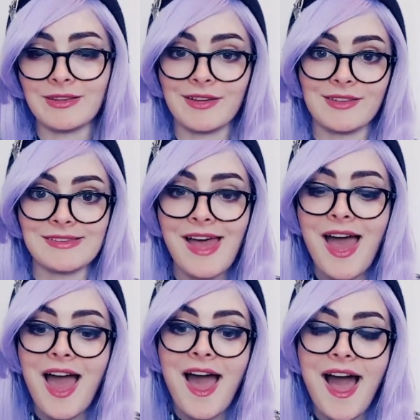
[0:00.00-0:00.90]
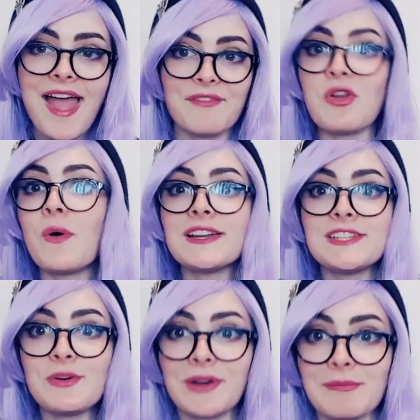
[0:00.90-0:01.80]
because I have no
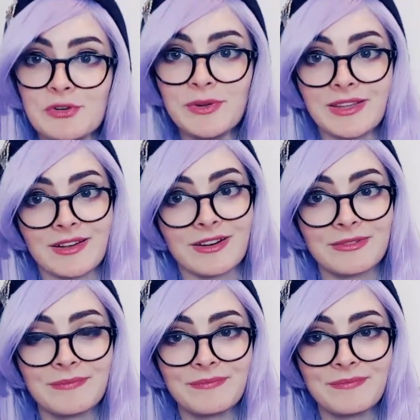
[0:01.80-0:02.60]
idea what I'm doing here